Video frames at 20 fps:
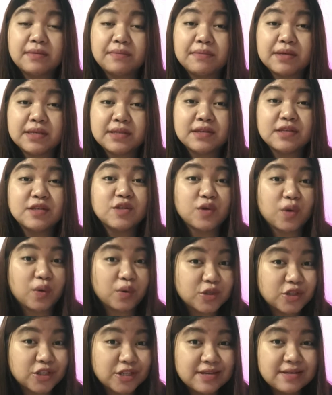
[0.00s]
business
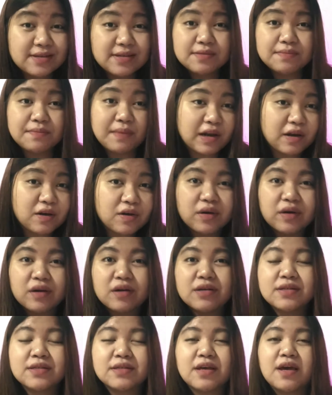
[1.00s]
coaches,
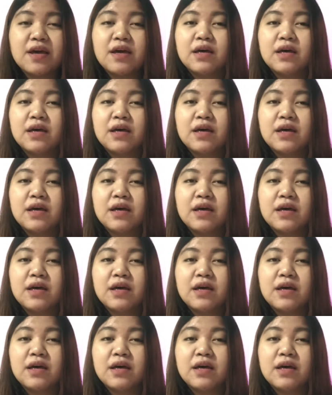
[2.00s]
mentors,